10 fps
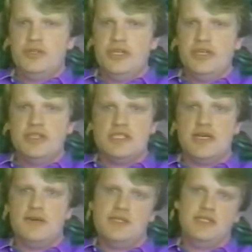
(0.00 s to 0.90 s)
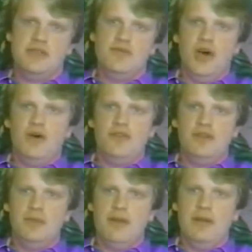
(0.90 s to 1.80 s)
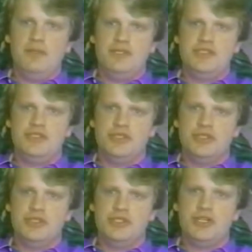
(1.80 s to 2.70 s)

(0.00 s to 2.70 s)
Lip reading: years, I was involved in the Baptist church.